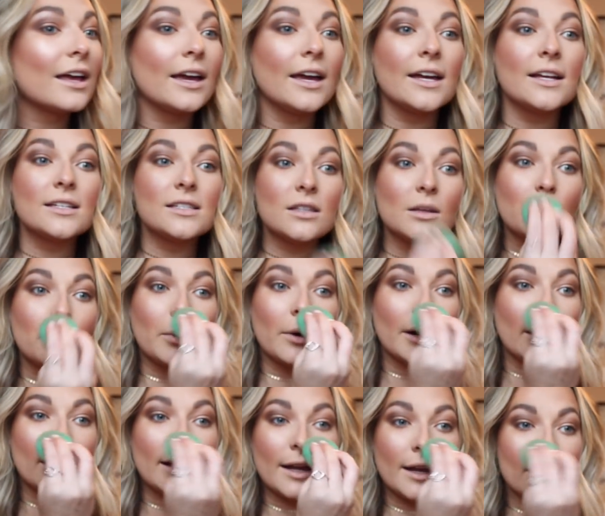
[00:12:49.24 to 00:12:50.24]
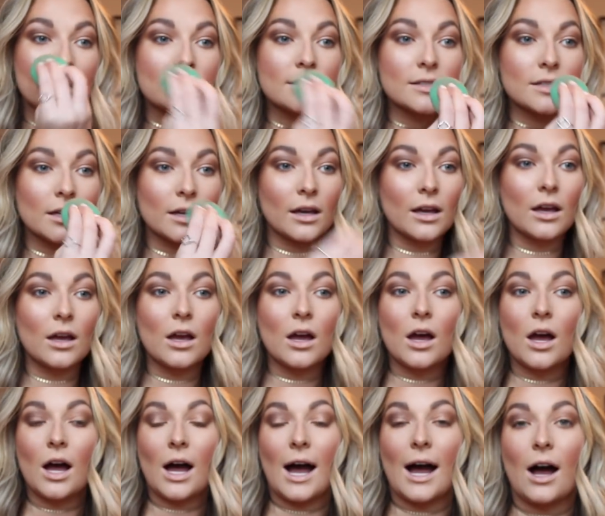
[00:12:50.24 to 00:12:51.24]
It is the prettiest.
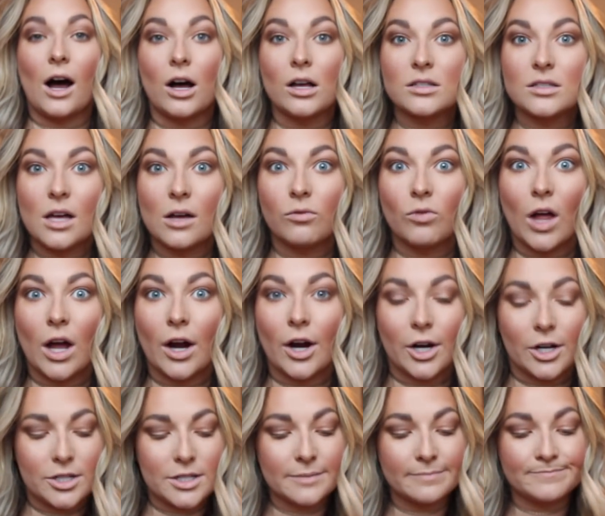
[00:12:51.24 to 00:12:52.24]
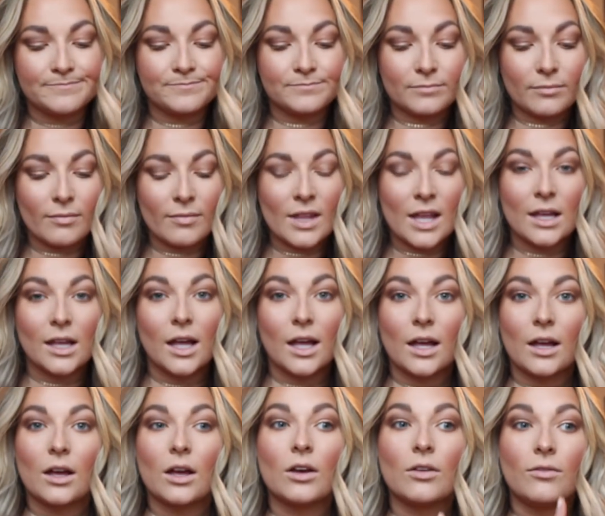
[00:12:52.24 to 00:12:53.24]
I also learned
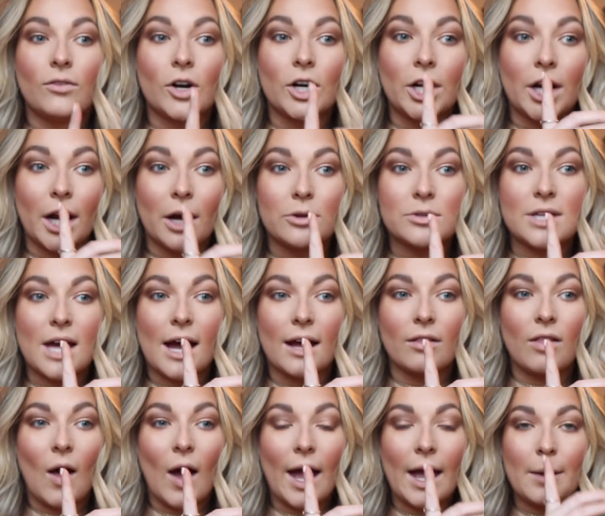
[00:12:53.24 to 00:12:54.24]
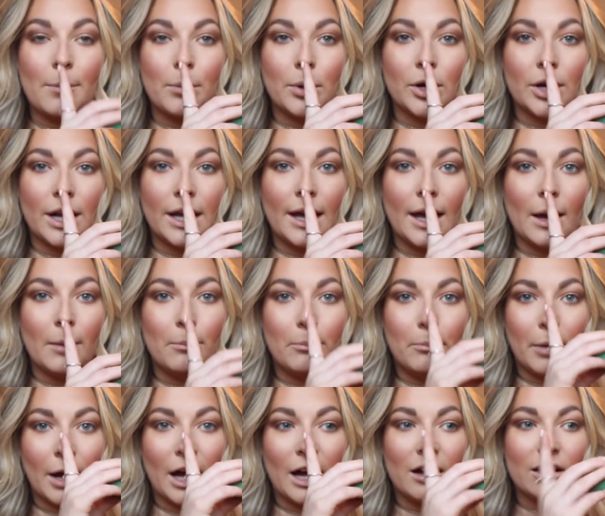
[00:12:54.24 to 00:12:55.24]
for nose highlight, put it
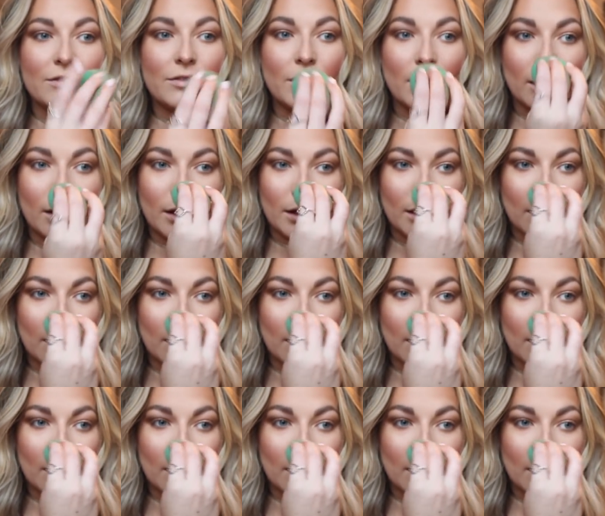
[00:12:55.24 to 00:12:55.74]
above